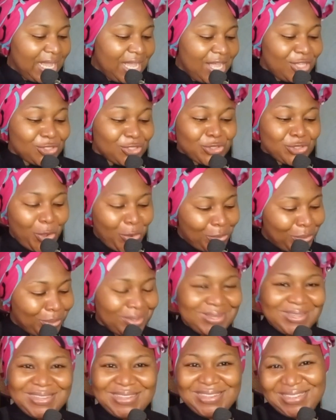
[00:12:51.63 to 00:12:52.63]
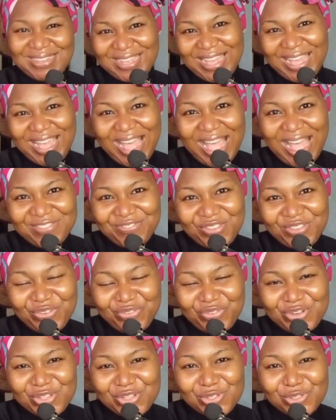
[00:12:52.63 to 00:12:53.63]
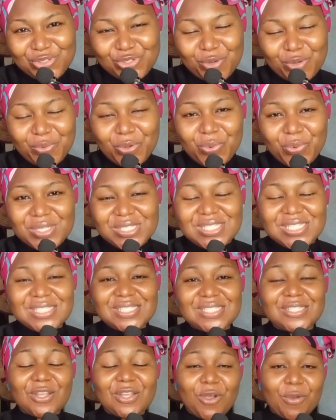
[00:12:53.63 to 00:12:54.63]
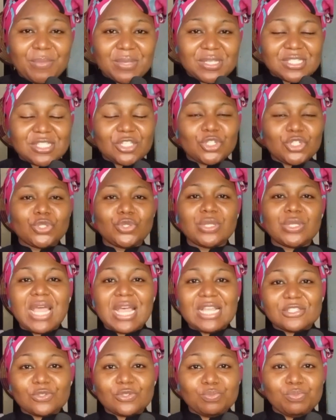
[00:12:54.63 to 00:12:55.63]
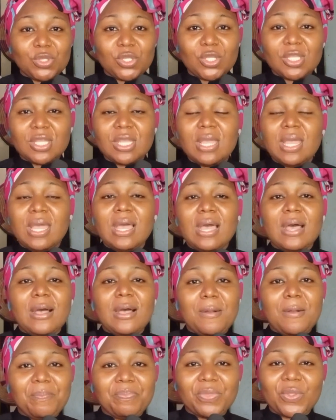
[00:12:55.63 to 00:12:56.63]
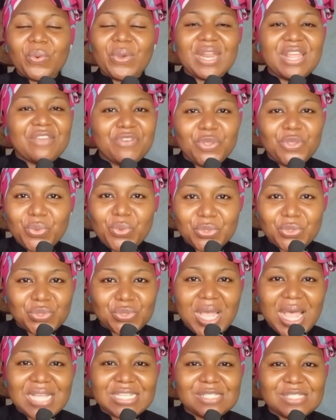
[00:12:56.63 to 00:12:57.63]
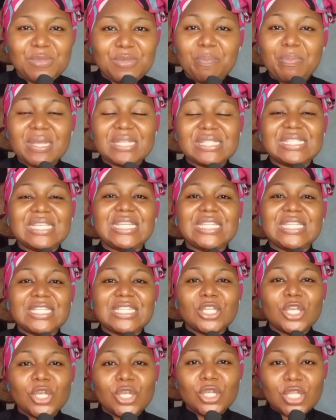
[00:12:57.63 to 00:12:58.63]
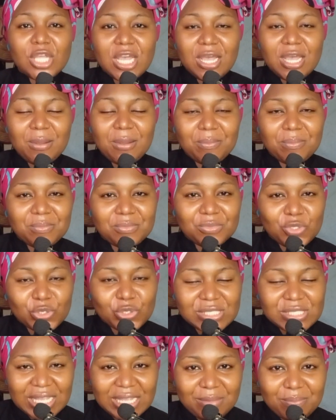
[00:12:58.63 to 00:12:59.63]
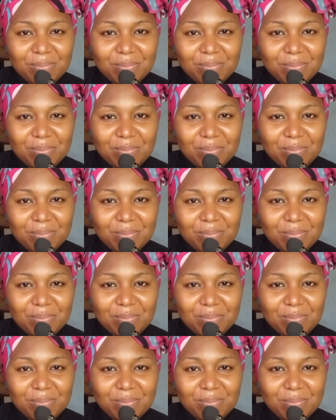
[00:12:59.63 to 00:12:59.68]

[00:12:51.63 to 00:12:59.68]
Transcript: so feel free to drop your questions in the comment section. Ask me whatever you want to ask me pertaining your skin